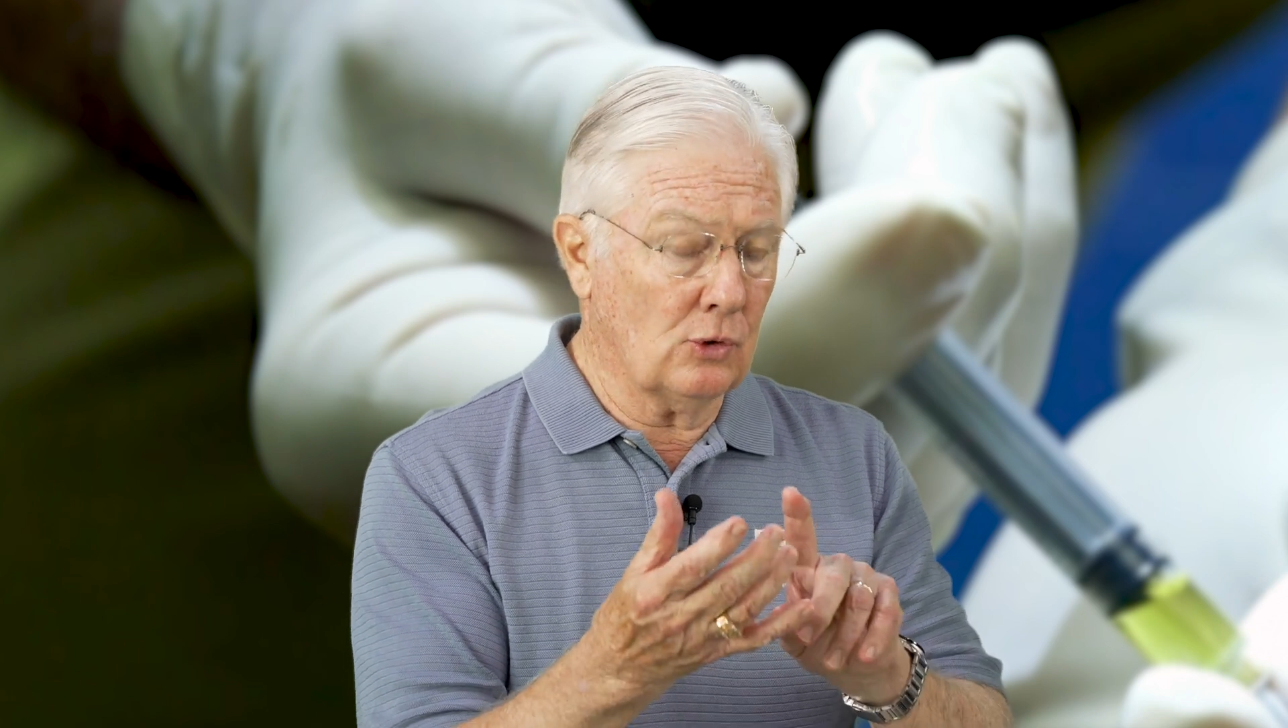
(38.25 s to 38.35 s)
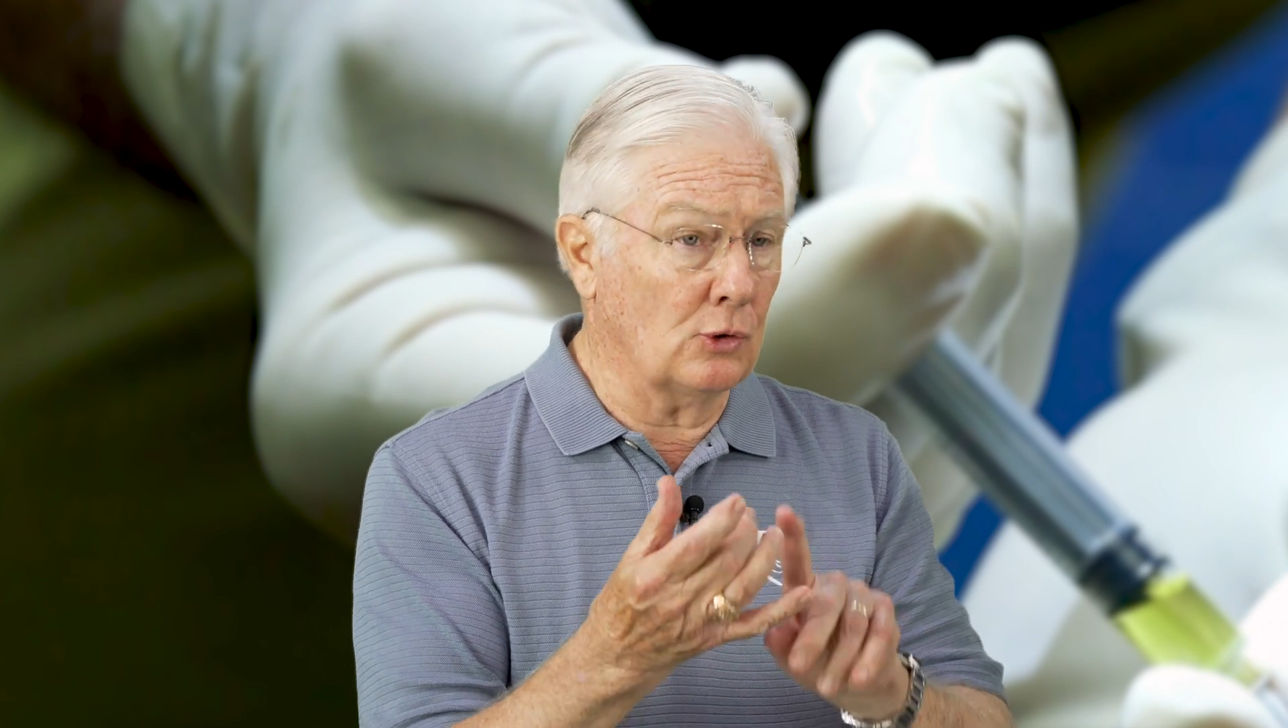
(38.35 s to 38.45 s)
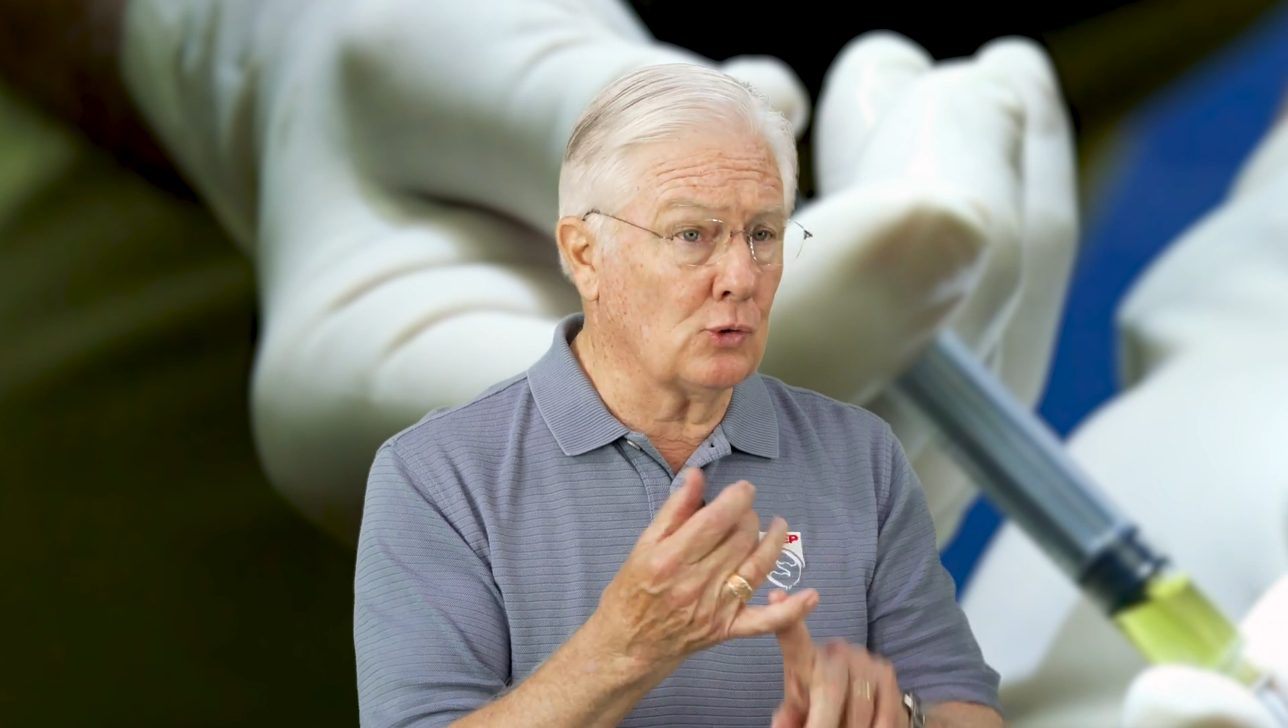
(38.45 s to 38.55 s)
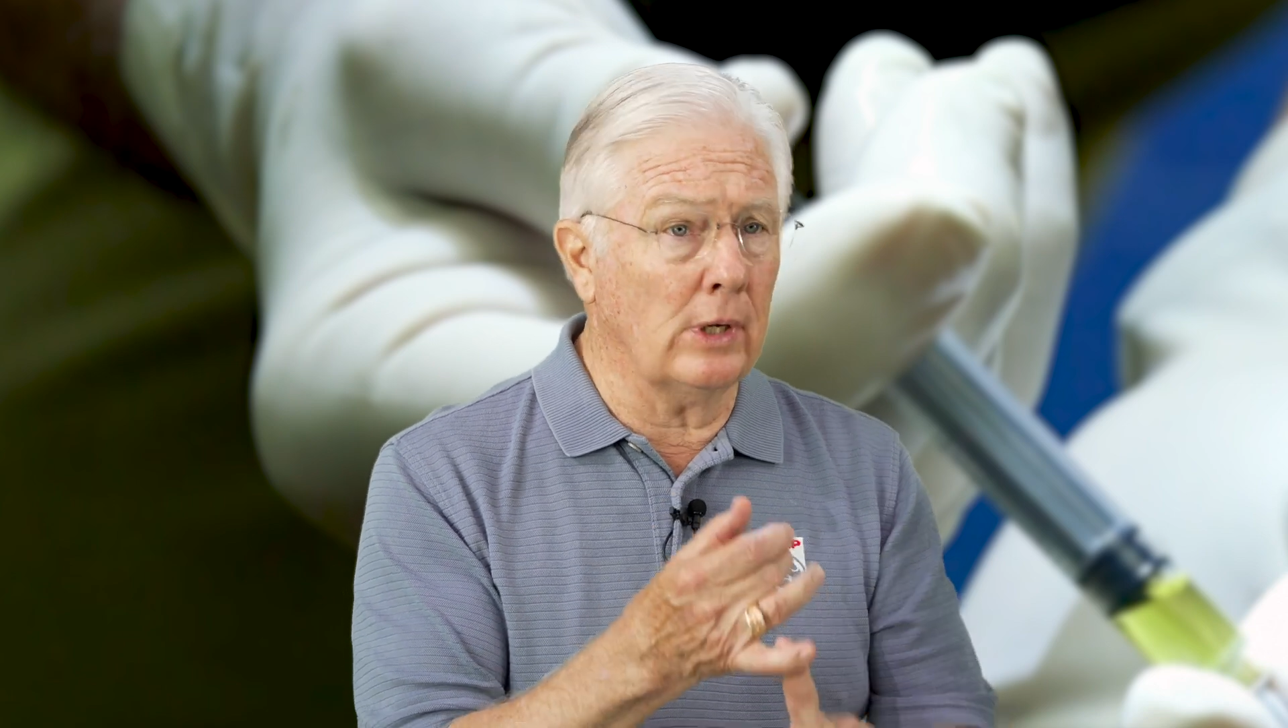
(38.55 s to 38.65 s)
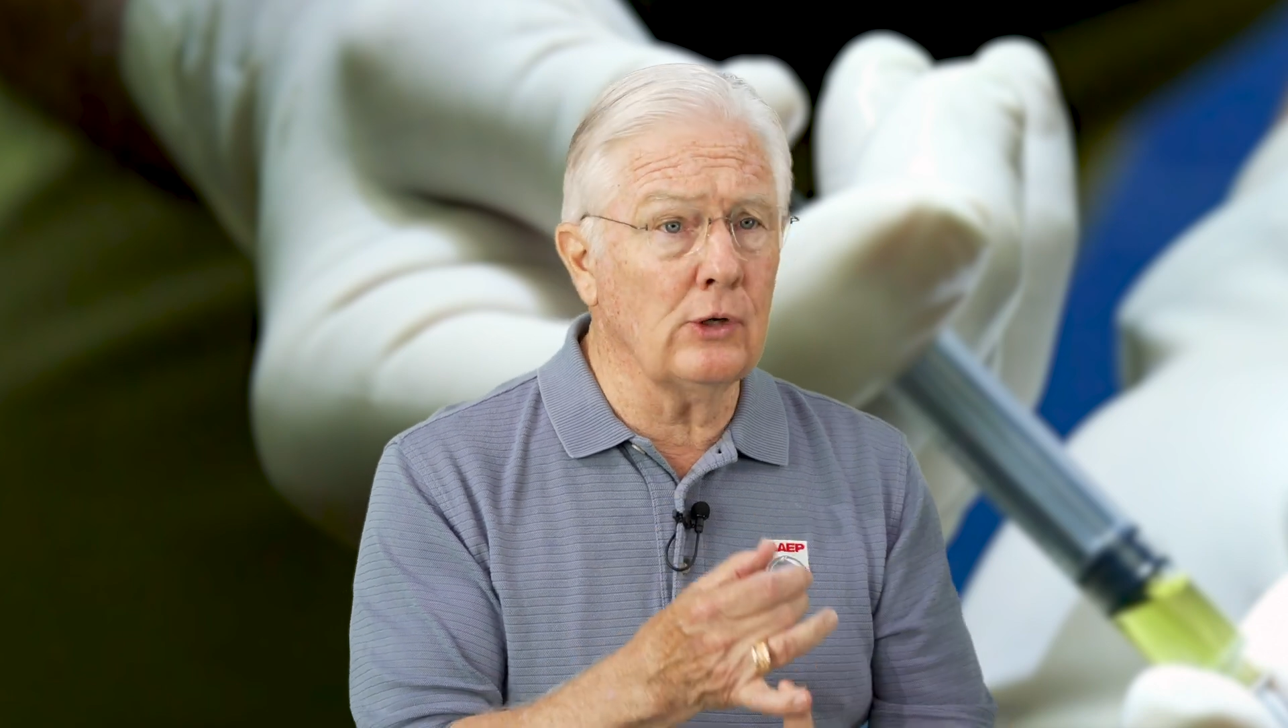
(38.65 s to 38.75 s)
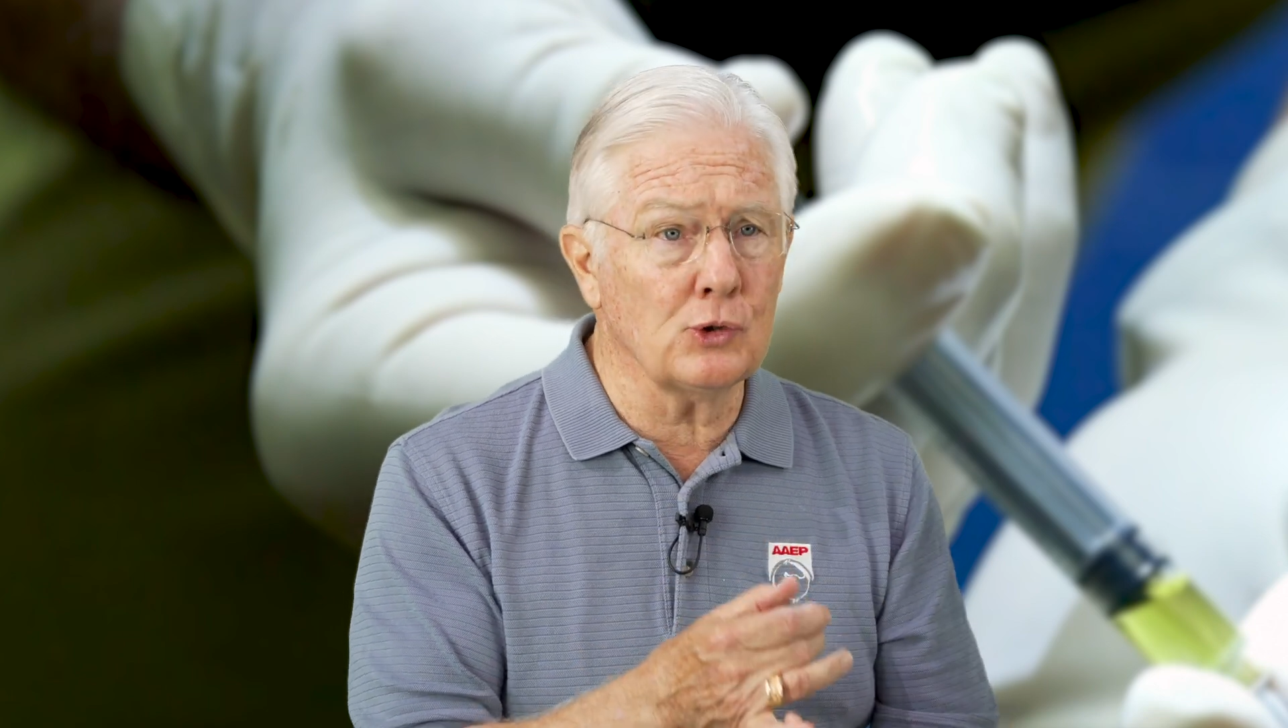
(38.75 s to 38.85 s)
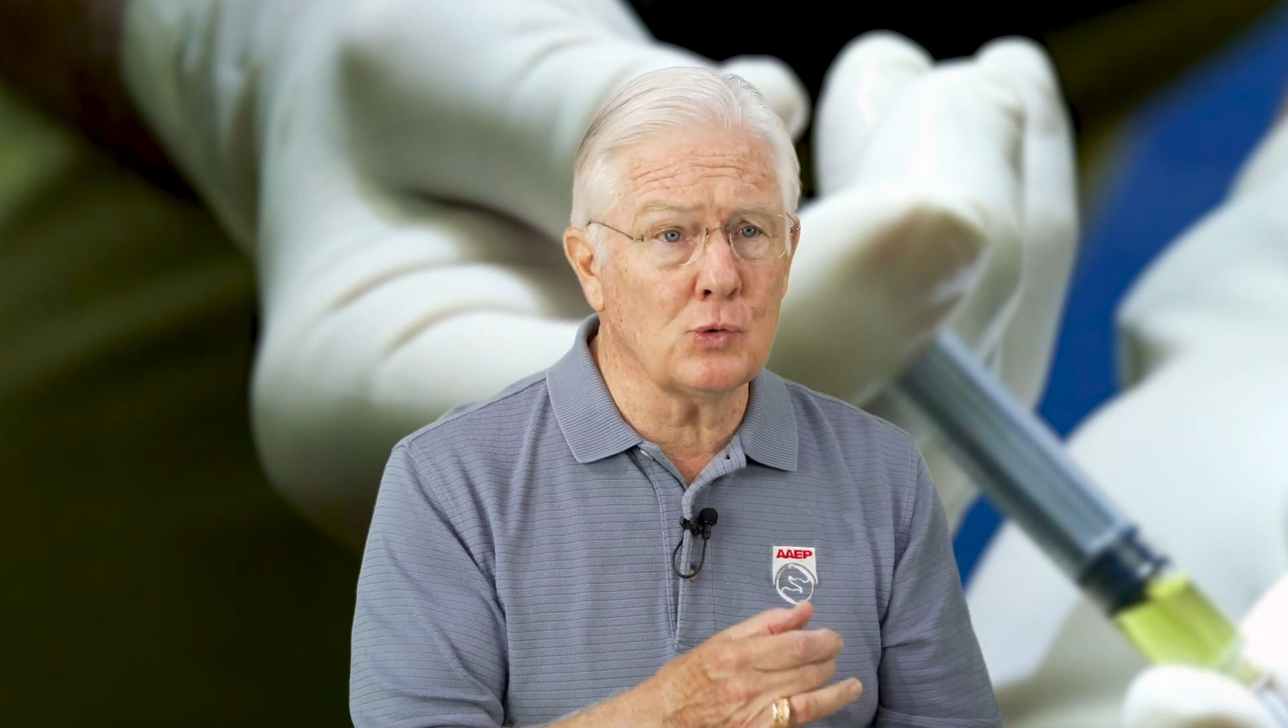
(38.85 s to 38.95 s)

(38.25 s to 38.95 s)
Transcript: the trainer's